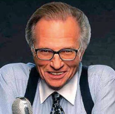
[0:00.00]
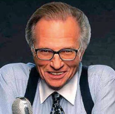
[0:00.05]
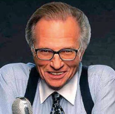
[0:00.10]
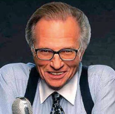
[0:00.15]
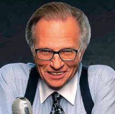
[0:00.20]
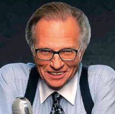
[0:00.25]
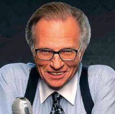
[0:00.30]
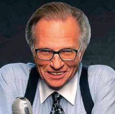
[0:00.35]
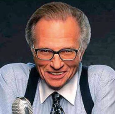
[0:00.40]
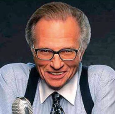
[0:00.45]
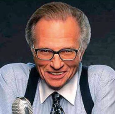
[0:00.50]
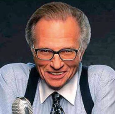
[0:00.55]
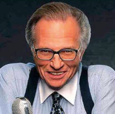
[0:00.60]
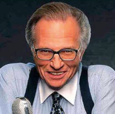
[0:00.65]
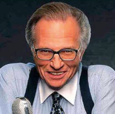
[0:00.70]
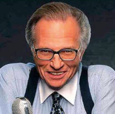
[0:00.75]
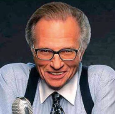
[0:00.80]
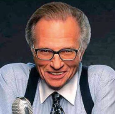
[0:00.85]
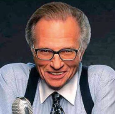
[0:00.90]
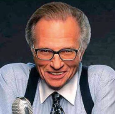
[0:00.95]

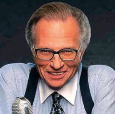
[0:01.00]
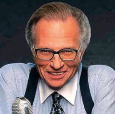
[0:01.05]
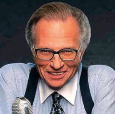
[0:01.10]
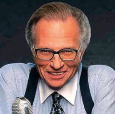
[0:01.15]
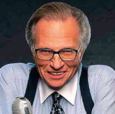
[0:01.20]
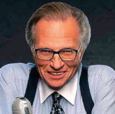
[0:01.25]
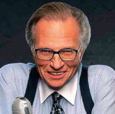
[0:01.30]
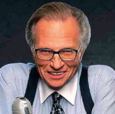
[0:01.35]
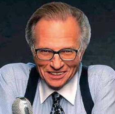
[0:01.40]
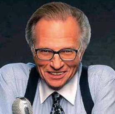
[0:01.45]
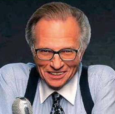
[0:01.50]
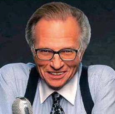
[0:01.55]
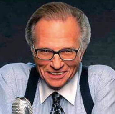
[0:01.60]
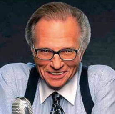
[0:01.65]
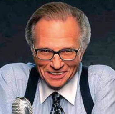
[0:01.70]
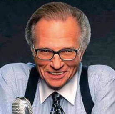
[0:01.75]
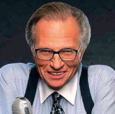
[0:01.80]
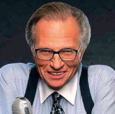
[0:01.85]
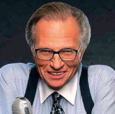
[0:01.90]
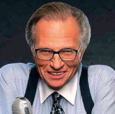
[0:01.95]

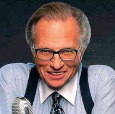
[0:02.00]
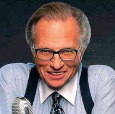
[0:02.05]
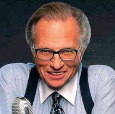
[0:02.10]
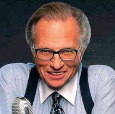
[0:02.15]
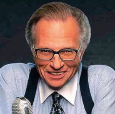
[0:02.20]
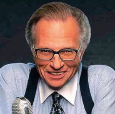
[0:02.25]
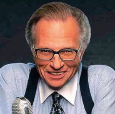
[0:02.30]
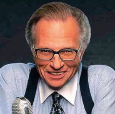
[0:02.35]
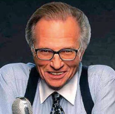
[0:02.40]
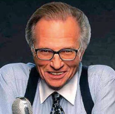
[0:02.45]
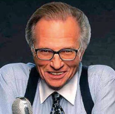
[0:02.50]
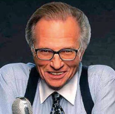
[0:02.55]
[no speech]